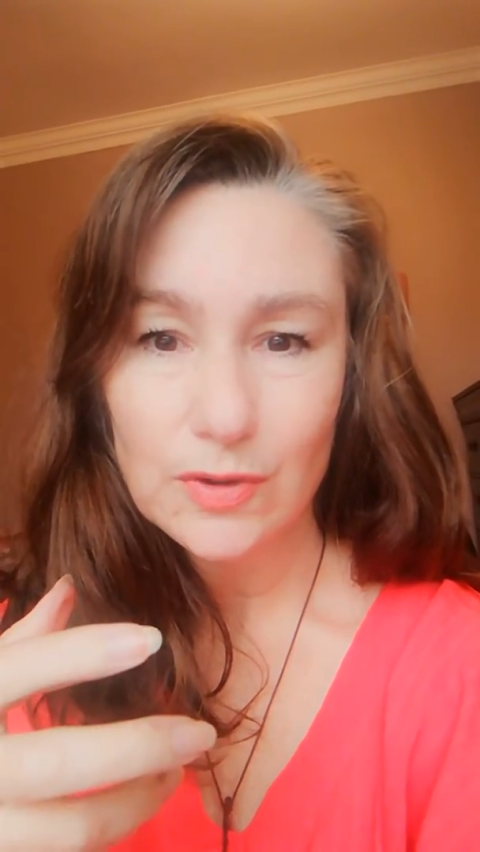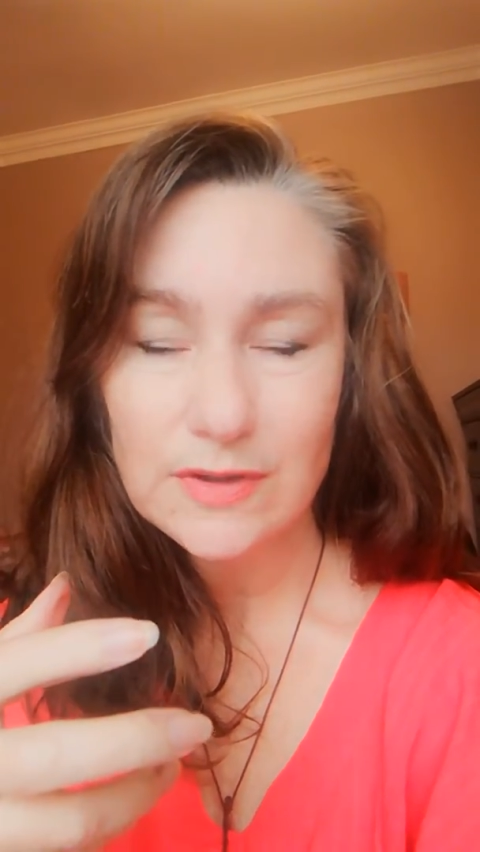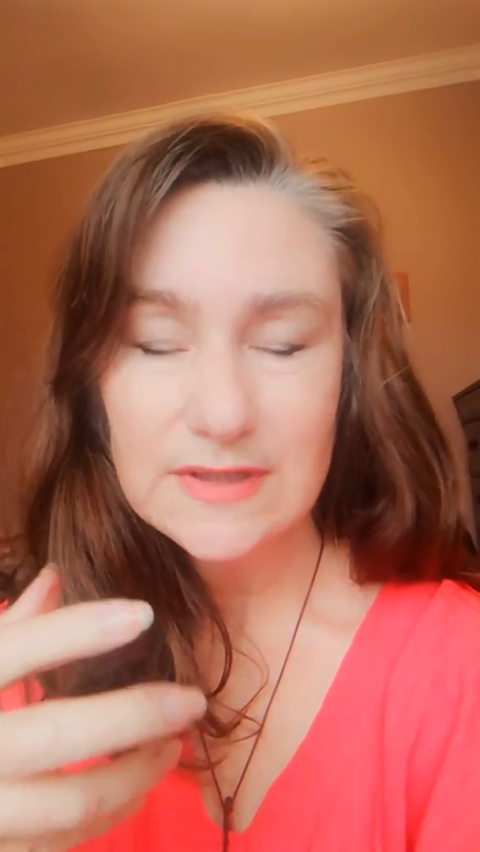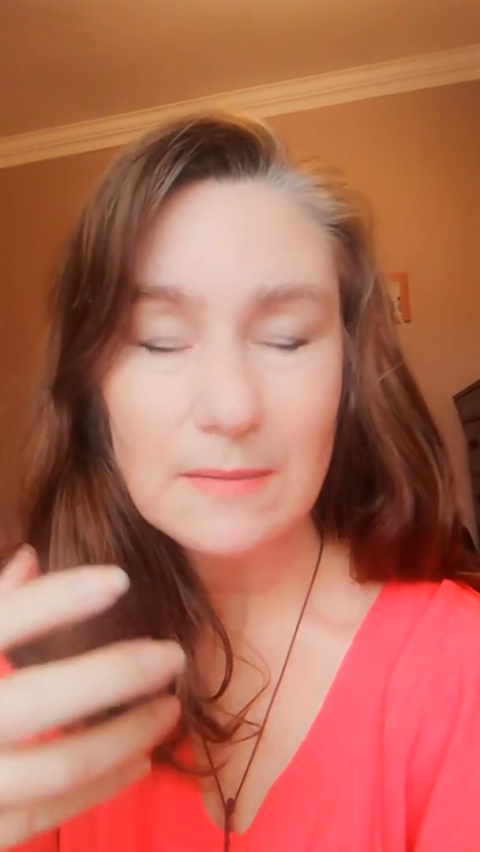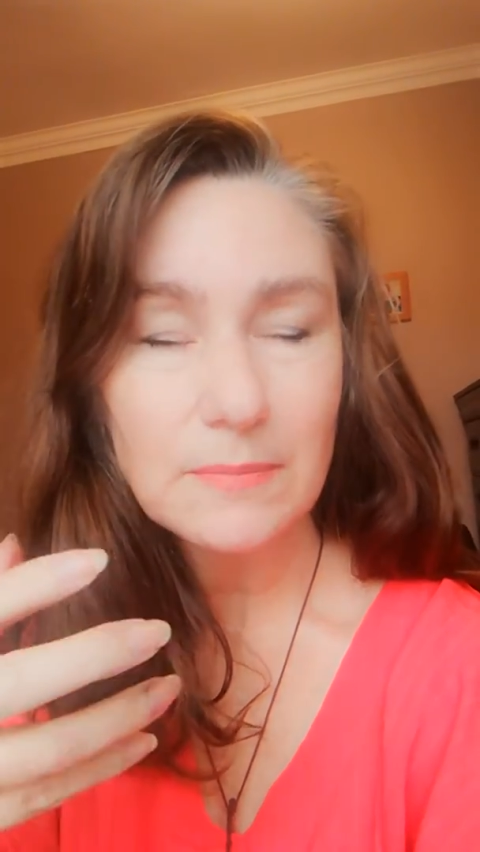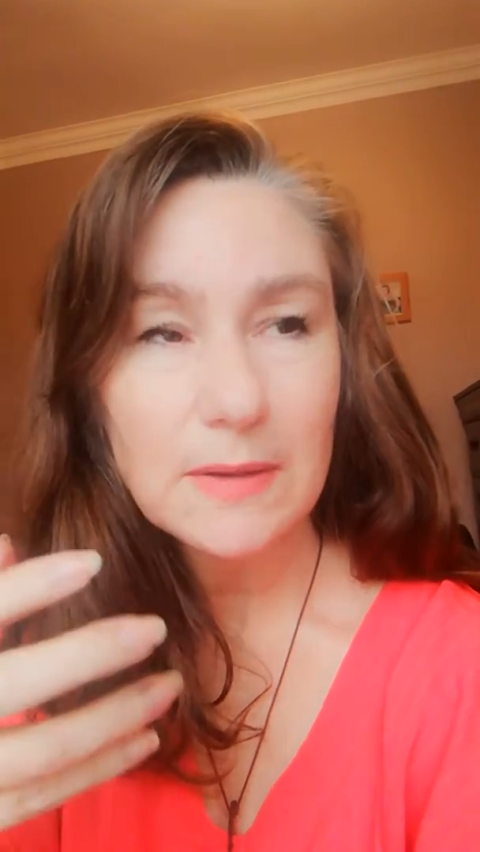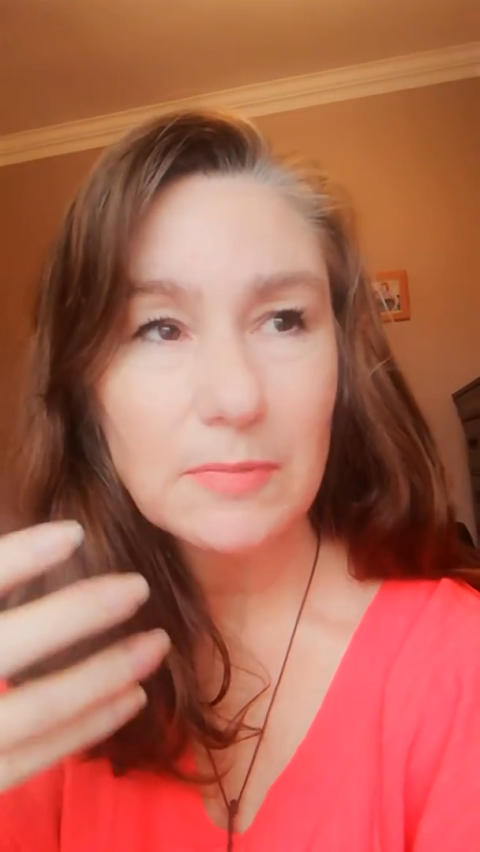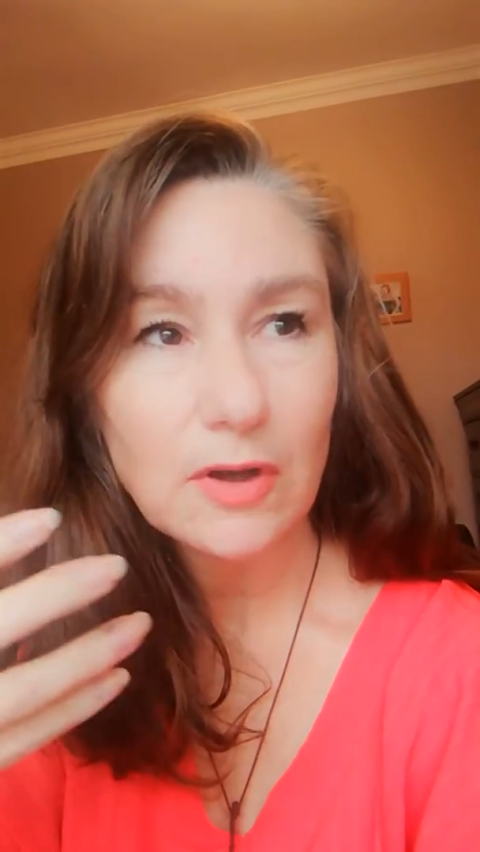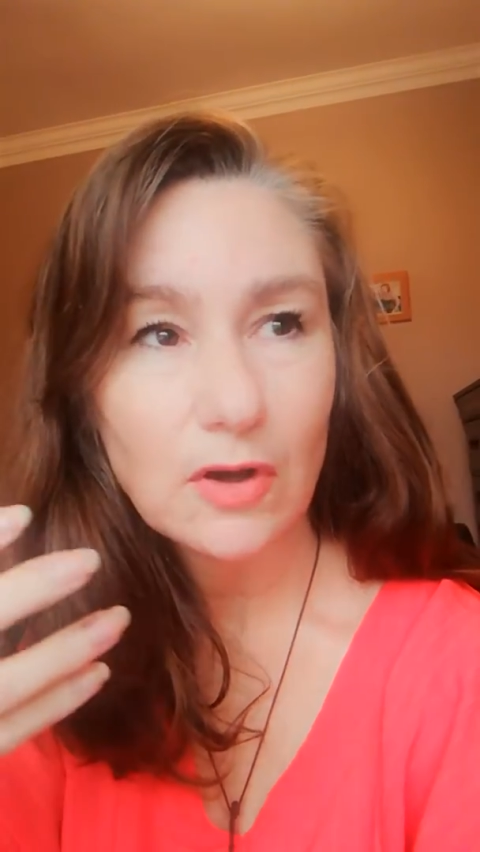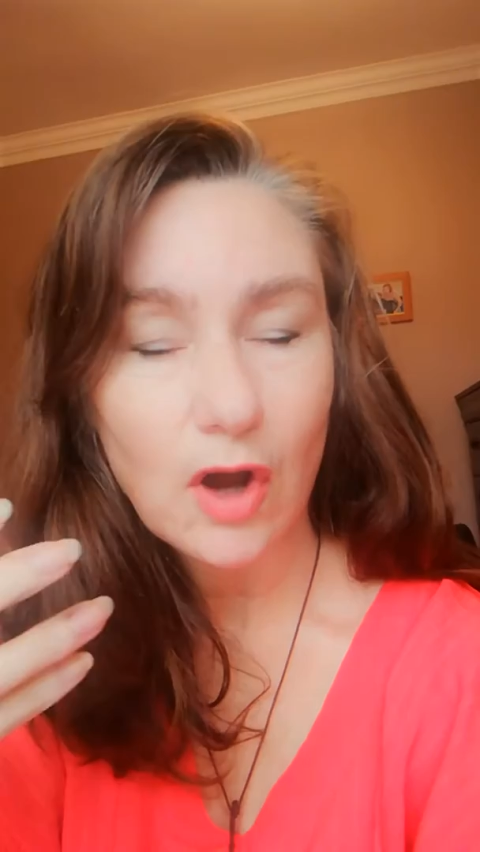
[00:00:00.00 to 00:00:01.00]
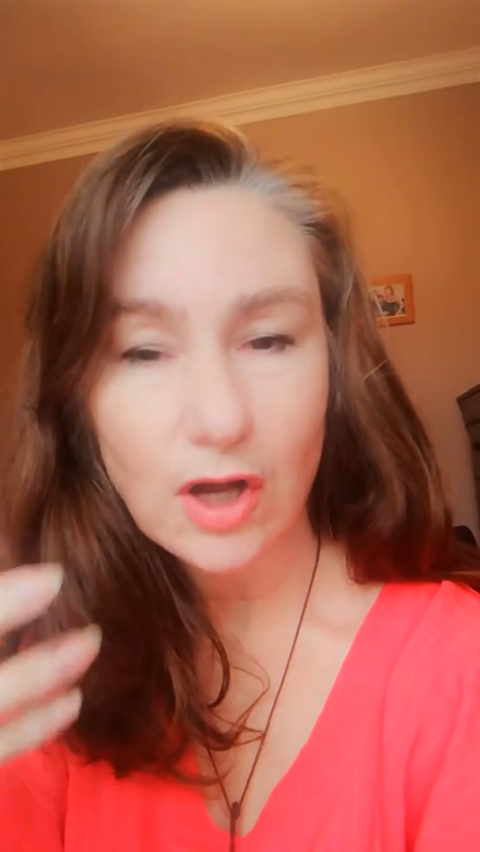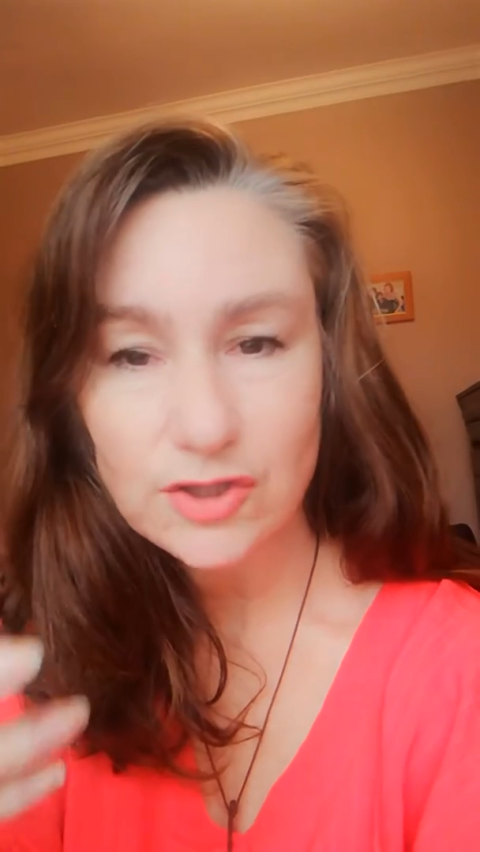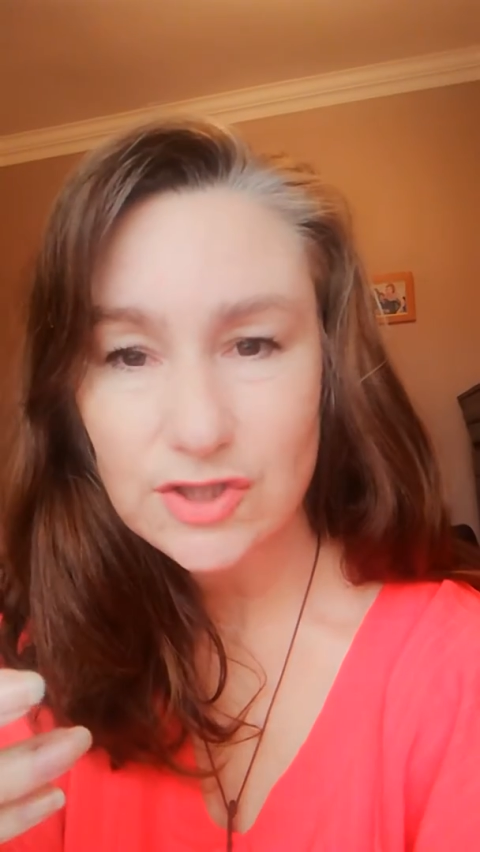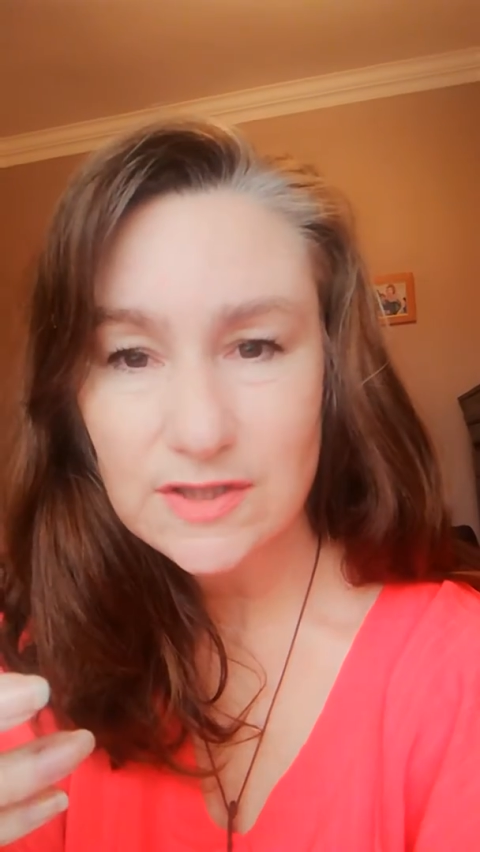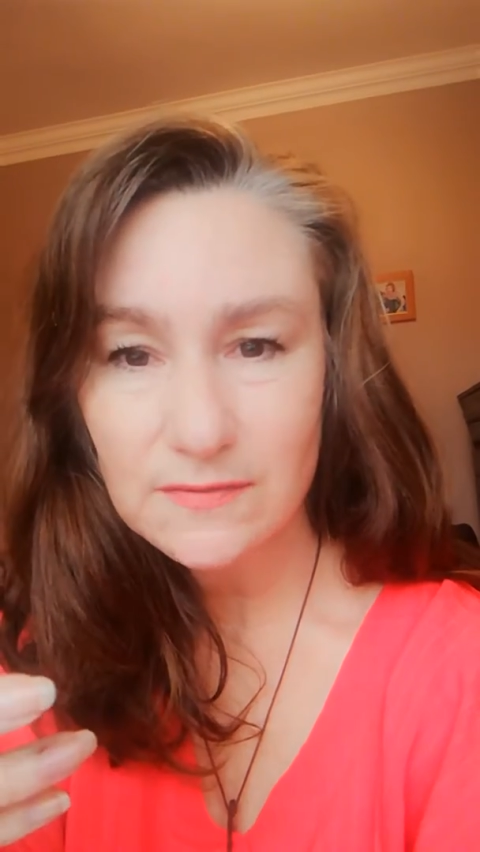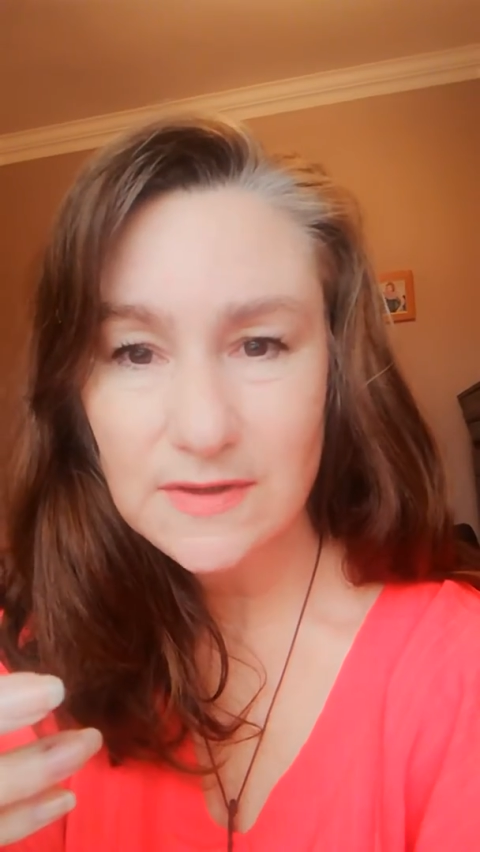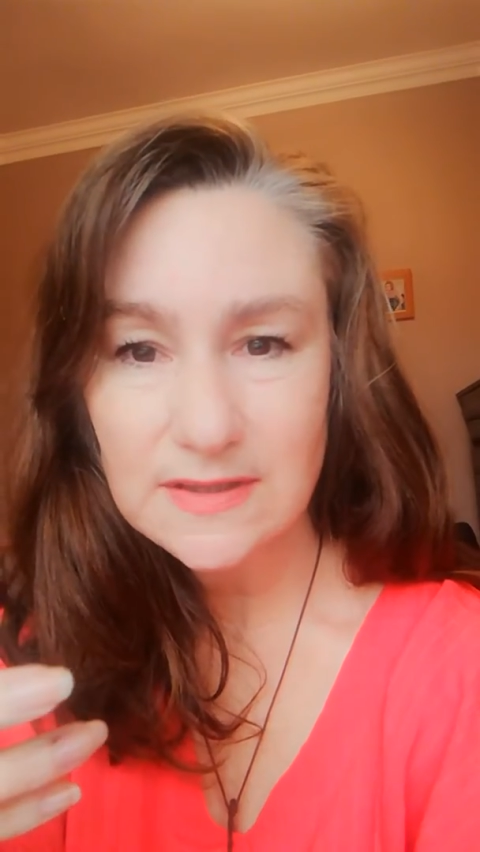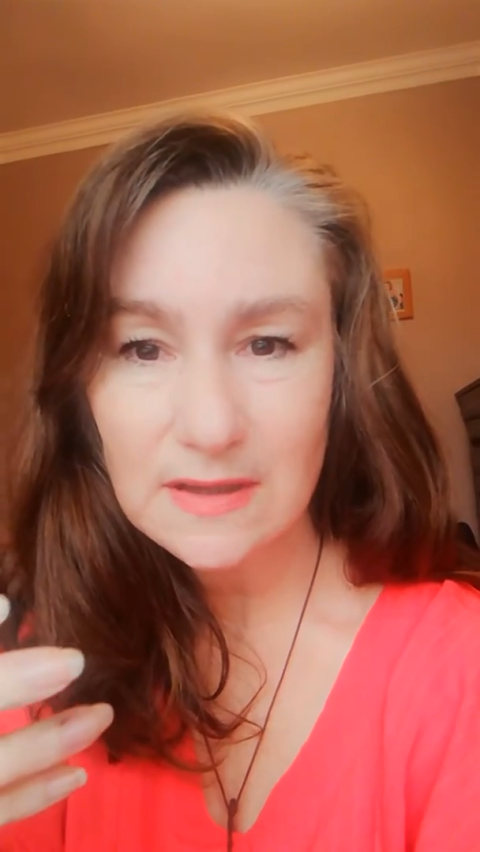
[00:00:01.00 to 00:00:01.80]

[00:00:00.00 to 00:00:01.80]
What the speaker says: some people are conscious of this,